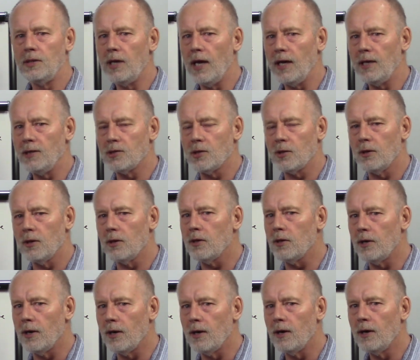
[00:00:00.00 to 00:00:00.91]
days
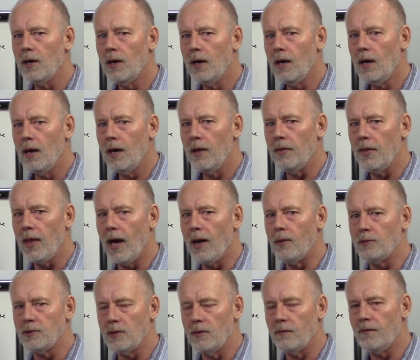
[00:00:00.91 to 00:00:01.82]
earlier that
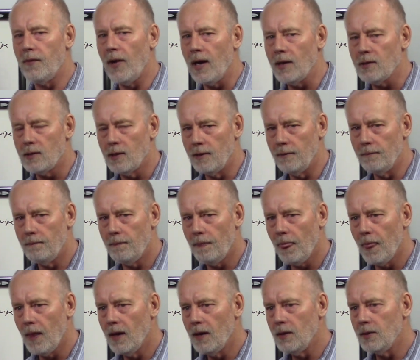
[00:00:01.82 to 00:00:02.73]
was infected.
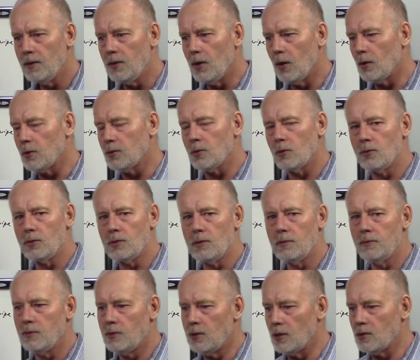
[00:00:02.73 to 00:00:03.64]
You know, so
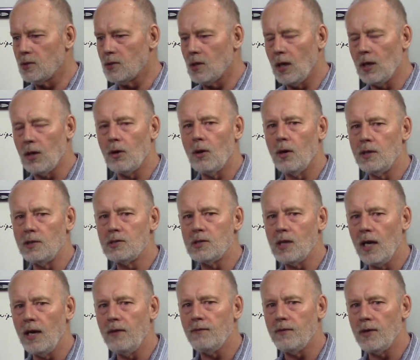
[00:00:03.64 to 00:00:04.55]
just think always
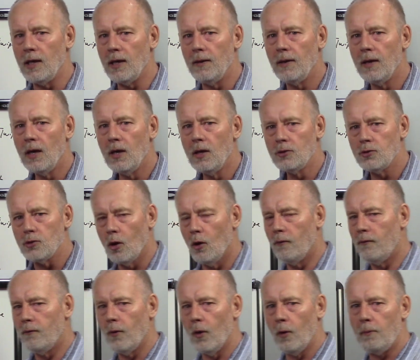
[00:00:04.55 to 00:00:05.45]
safety. So
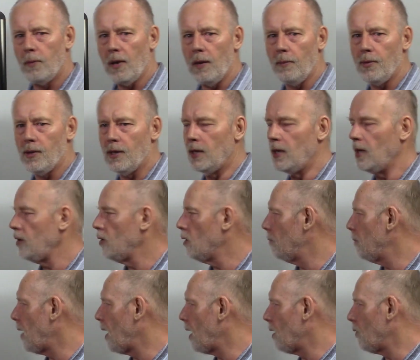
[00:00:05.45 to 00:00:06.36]
full PPE, no
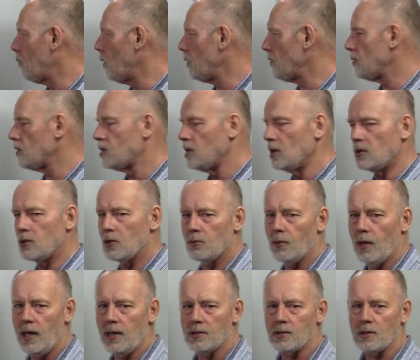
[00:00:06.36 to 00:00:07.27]
matter what the
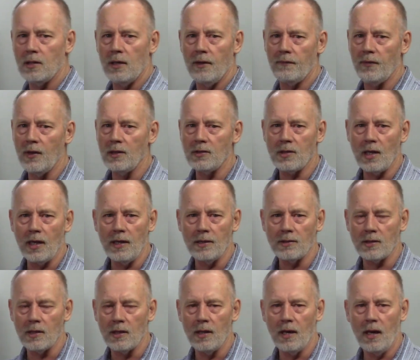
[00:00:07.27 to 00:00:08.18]
situation, if they say
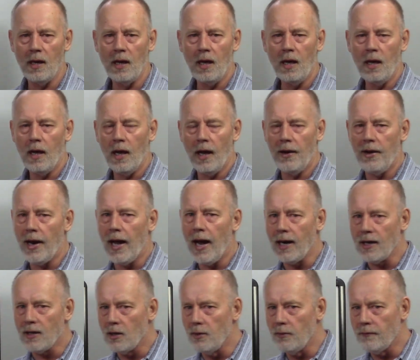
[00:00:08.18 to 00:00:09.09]
it's a, a
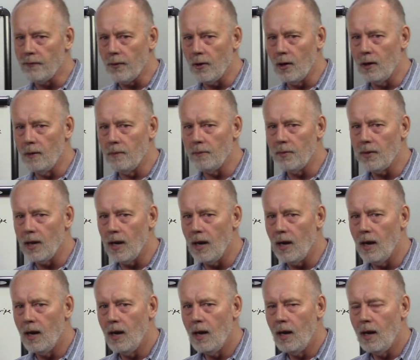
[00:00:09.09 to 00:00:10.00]
non-confirmed
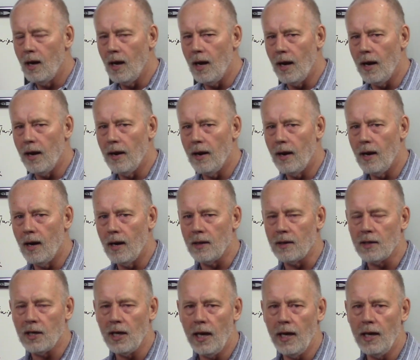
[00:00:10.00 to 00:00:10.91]
uh, uh, uh,
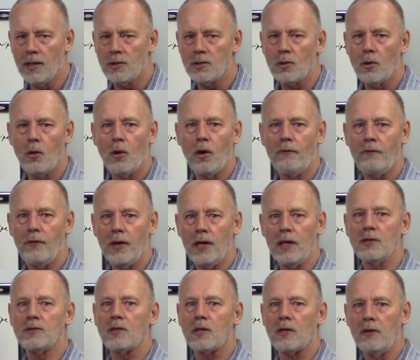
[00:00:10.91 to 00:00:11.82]
case or if it
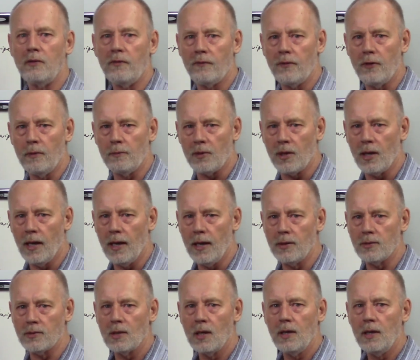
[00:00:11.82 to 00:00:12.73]
is a confirmed
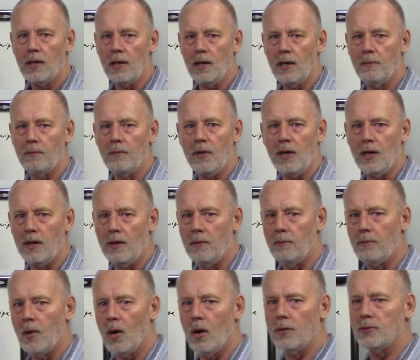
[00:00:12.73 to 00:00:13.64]
case, in,
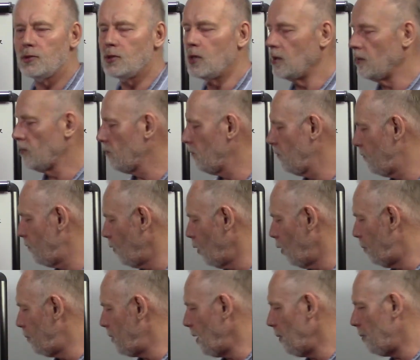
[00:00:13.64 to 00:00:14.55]
in both just
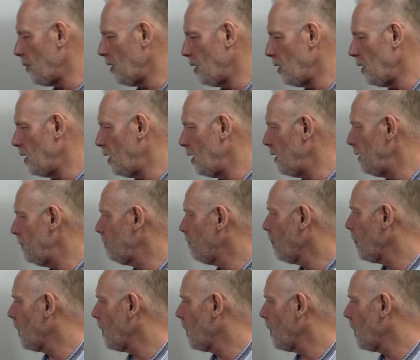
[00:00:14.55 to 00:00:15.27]
full PPE